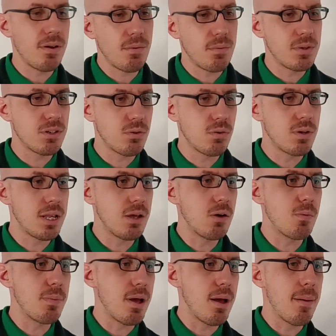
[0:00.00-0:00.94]
I want to talk a
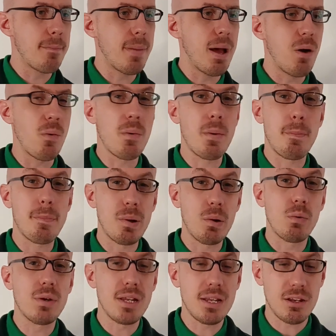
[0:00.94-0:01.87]
little bit about the
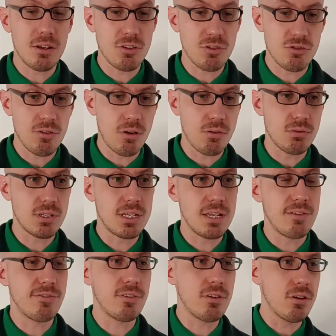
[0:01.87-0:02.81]
building control
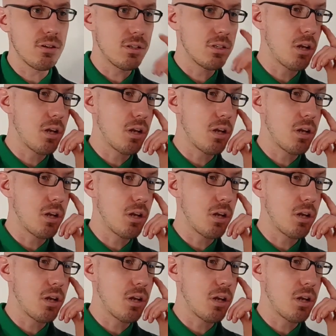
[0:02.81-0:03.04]
certificate.